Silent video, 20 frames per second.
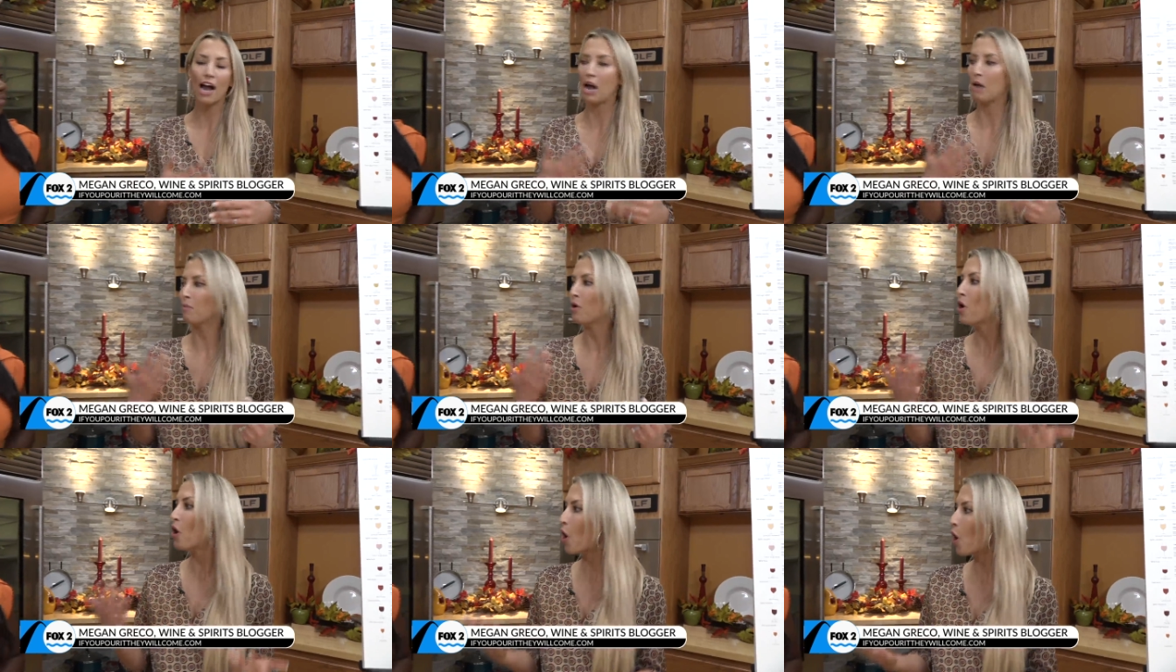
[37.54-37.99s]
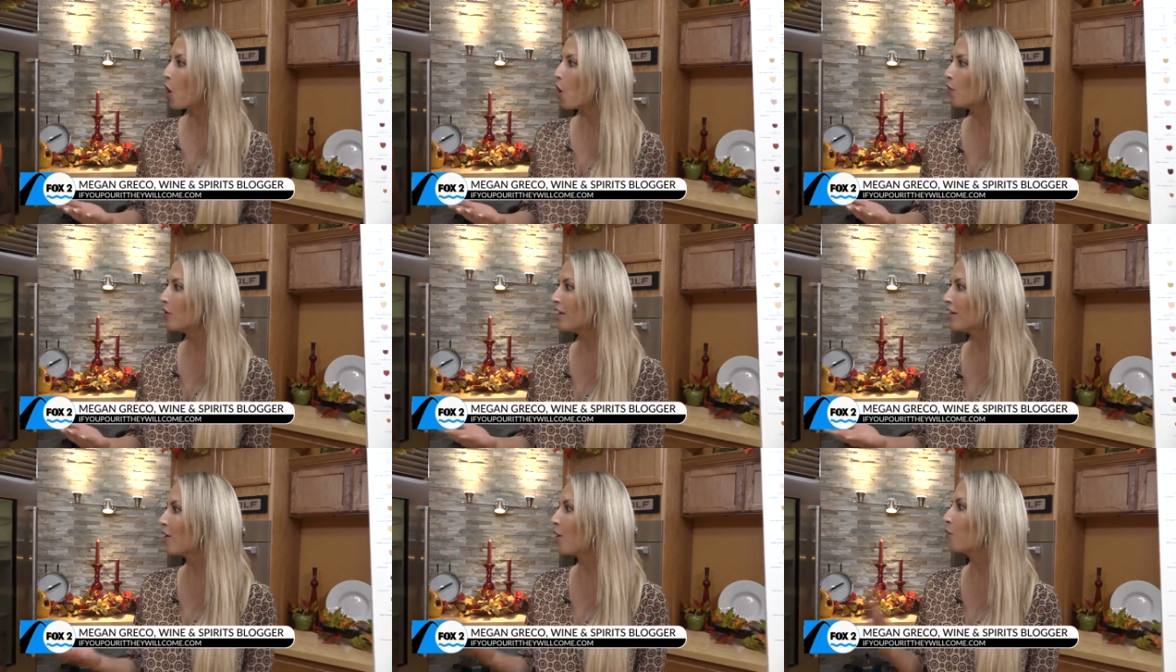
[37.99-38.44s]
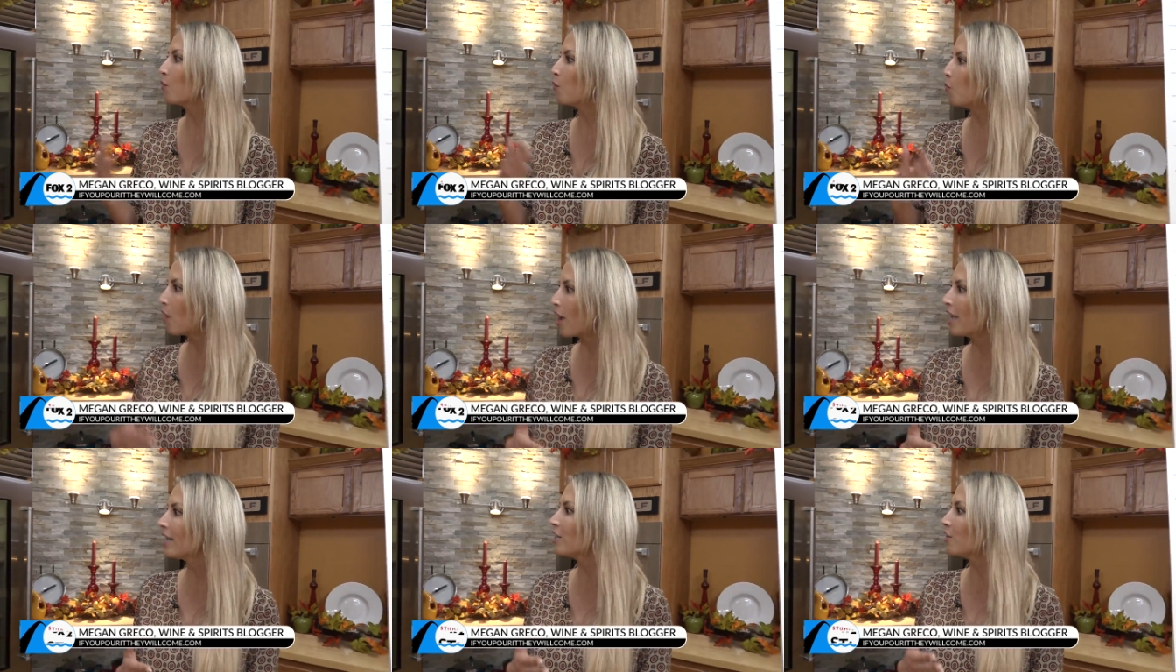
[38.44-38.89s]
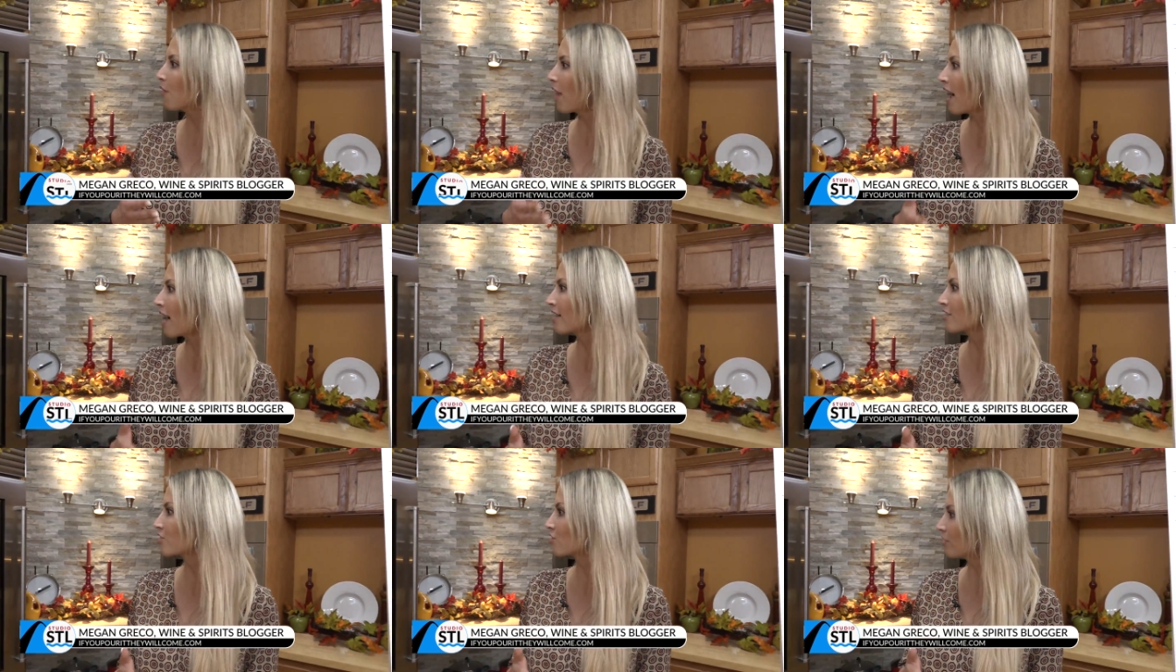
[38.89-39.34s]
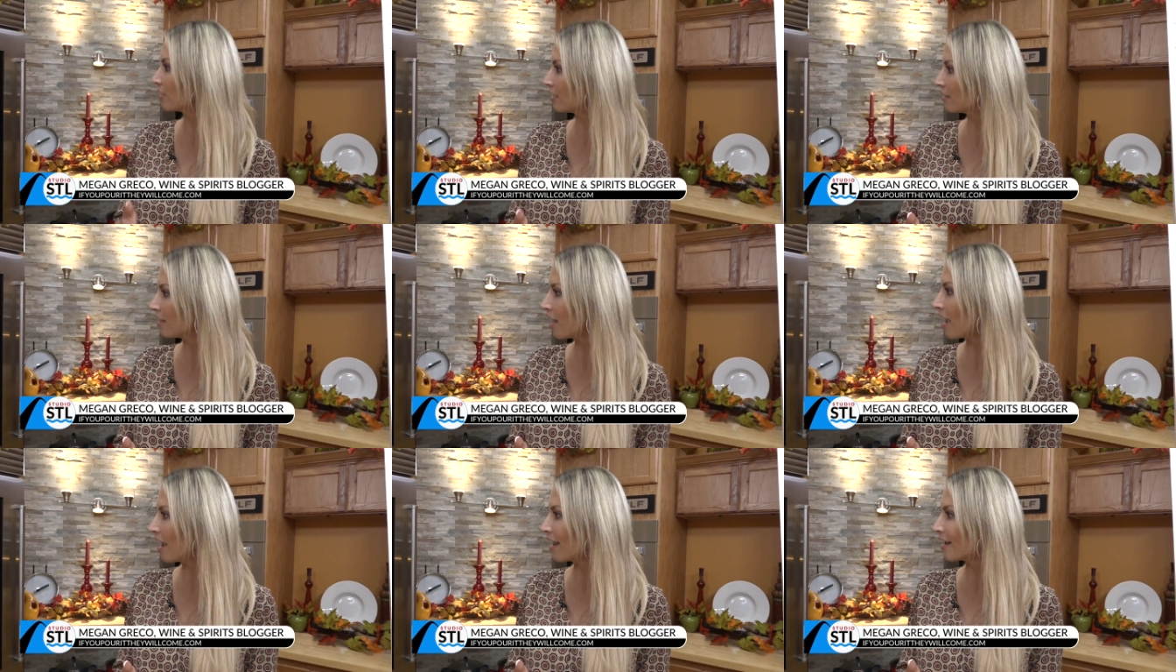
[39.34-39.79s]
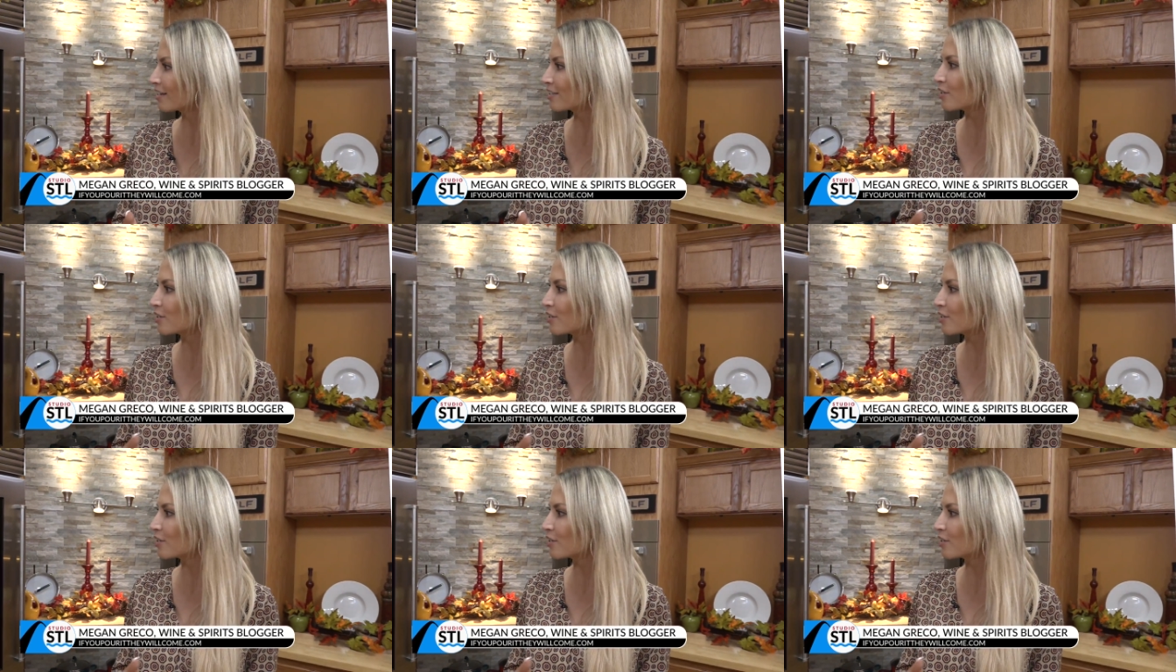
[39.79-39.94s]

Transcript: hone in on what you actually like.